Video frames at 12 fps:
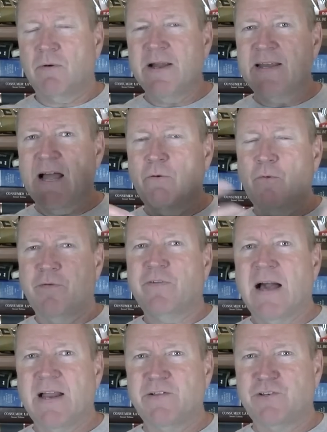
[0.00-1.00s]
Right now, what we've
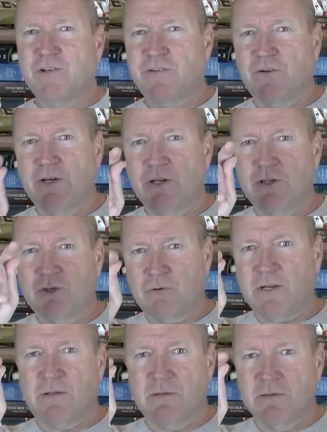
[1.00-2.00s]
got is just a little
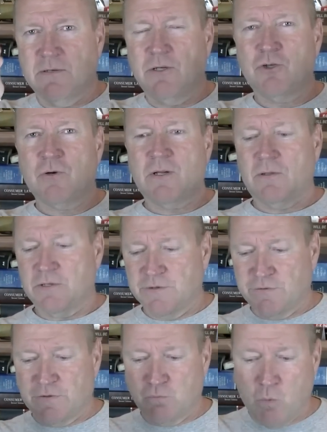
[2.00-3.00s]
trickle, little trickle,
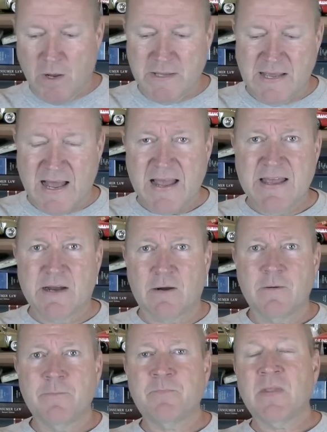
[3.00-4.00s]
because this one guy
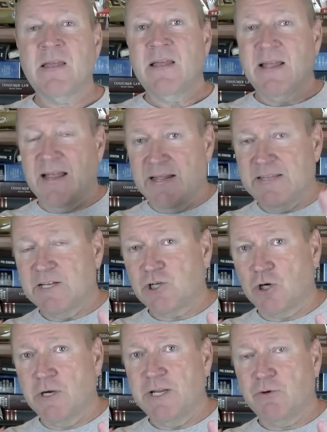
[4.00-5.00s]
here and the
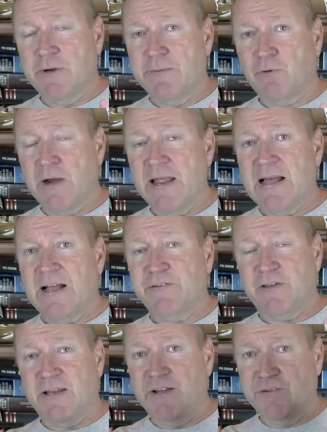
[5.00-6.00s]
attorney Green Beret guy
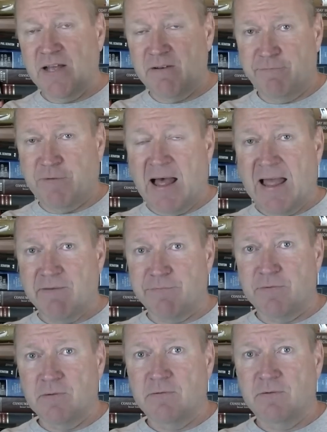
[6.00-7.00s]
said he's gotten
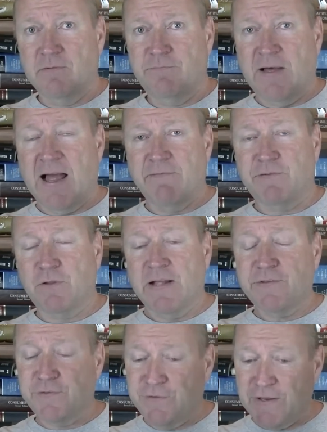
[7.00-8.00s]
five. Five. So
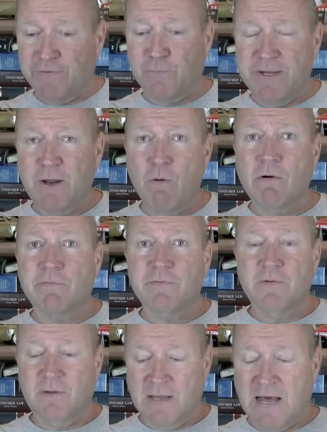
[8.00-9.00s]
that's six we know of
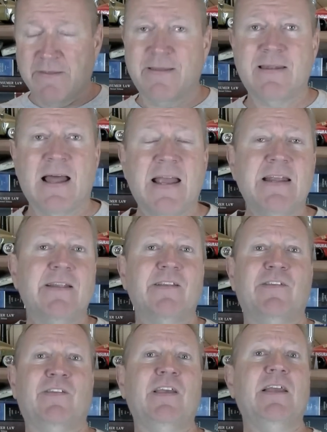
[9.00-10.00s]
out of the
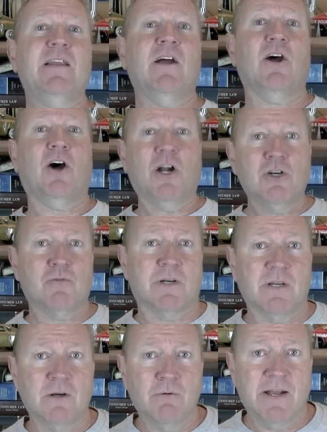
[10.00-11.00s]

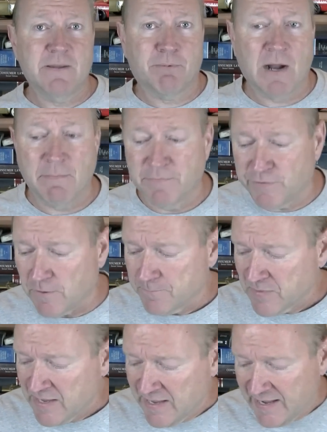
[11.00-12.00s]
1,900 who had the problem. So
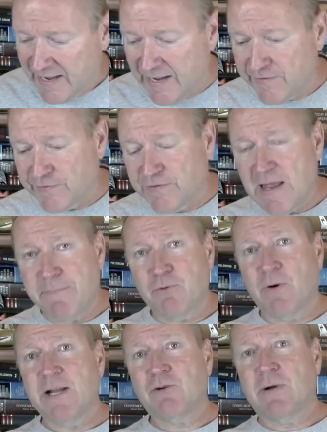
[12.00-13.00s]
it's a step in
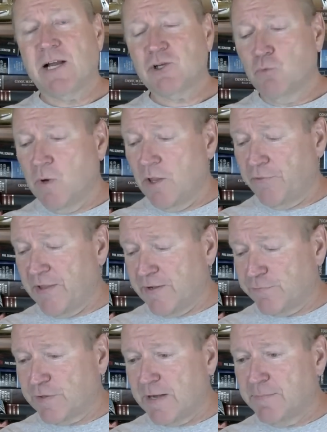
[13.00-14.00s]
the right direction. Will,
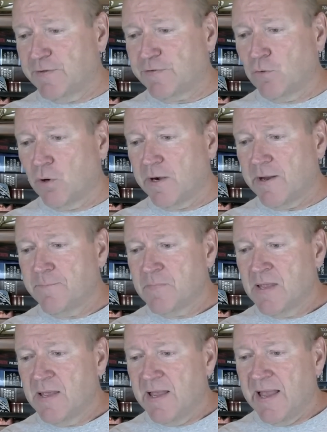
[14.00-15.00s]
thanks for sending me the story.
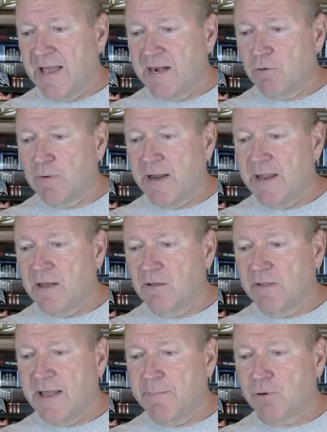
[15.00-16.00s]
Hannah Ray
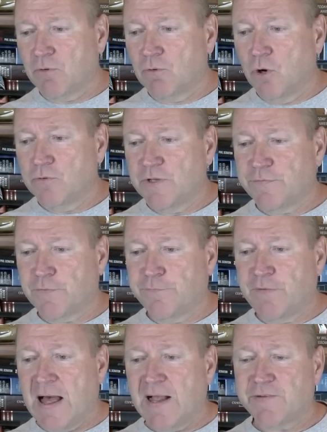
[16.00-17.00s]
Lambert wrote this for
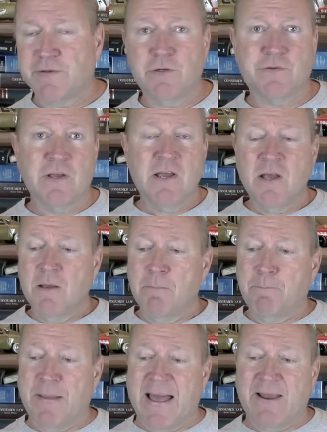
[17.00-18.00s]
Fox News.
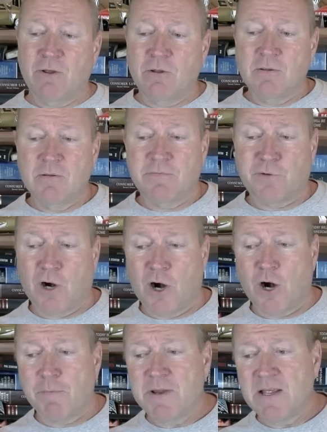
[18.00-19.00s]
Battle for
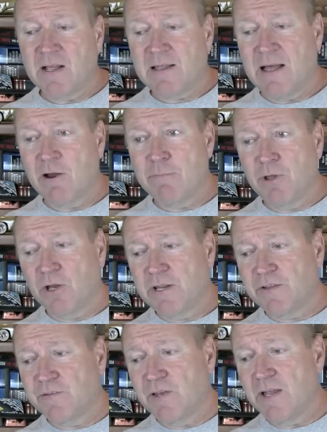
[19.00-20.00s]
Army accountability
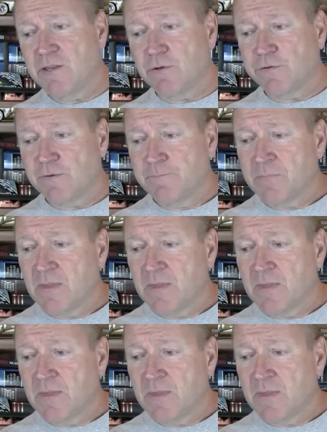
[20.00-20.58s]
continues.